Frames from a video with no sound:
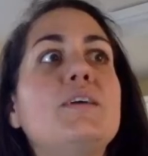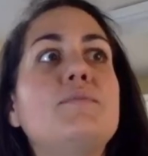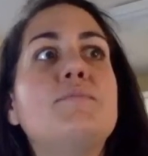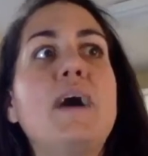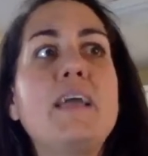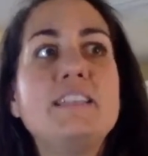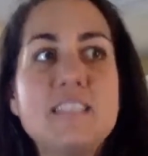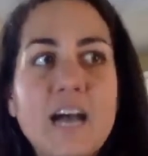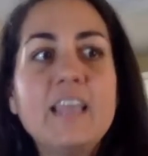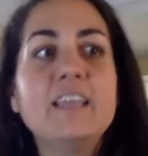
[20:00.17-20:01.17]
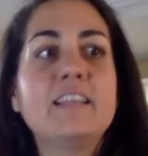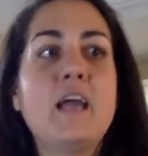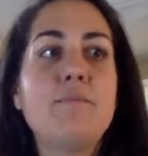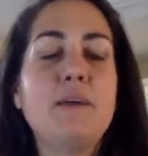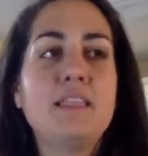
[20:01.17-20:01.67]
my diet
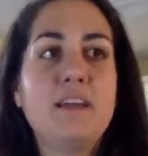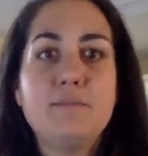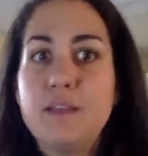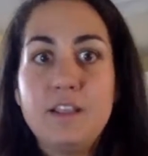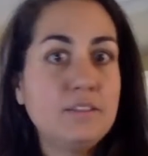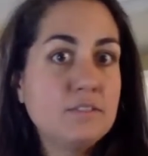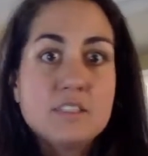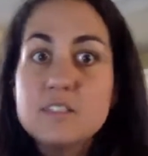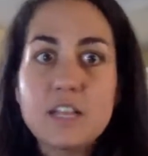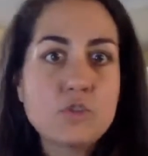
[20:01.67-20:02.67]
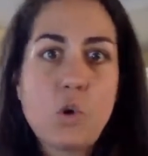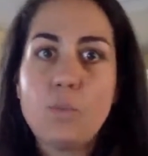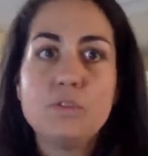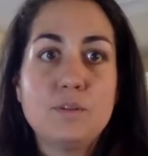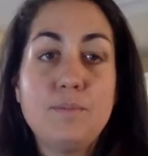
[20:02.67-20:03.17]
kept my sex
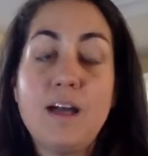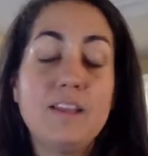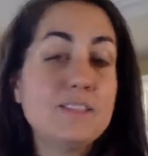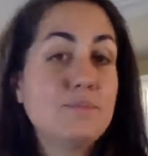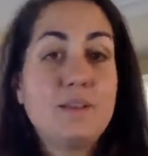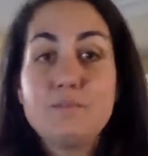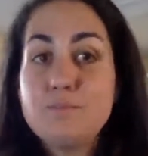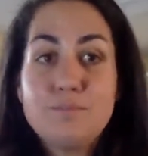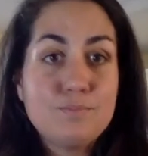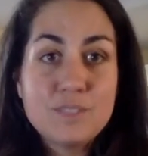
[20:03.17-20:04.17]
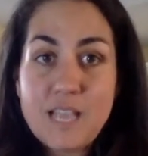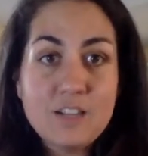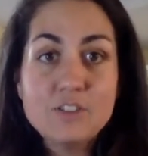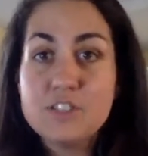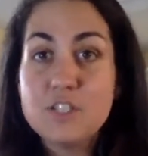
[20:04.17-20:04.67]
hormones in balance. My
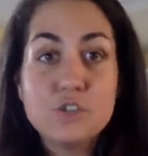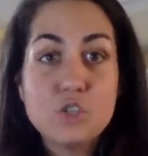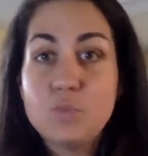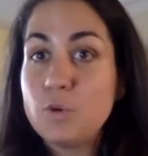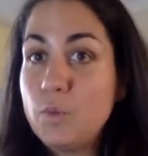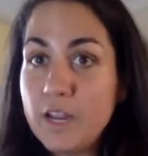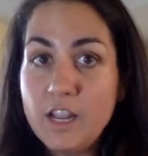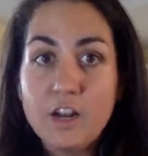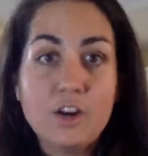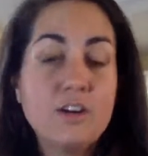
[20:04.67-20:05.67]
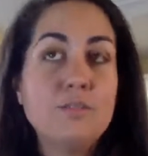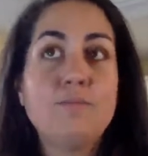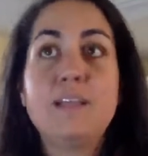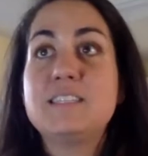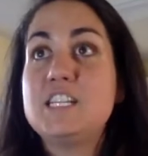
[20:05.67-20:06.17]
cycle's still super regular.
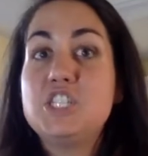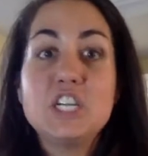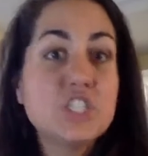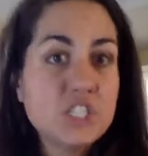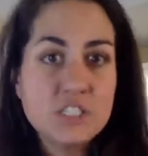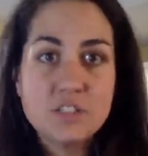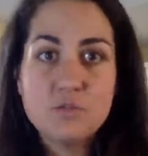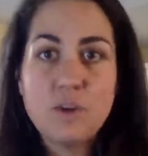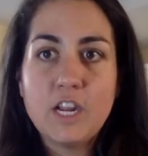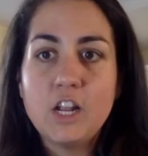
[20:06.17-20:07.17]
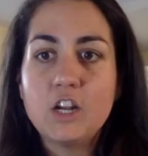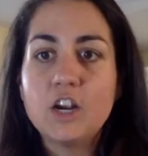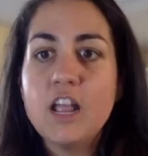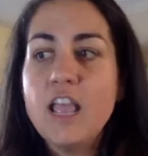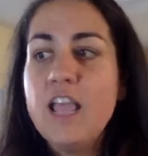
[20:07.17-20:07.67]
My digestion is
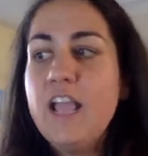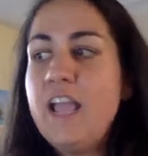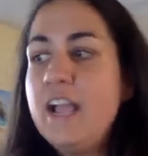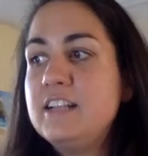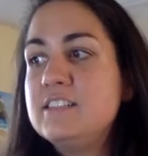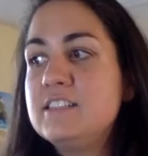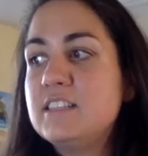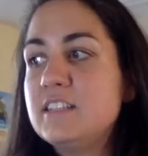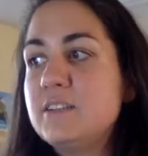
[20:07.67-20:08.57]
regular. And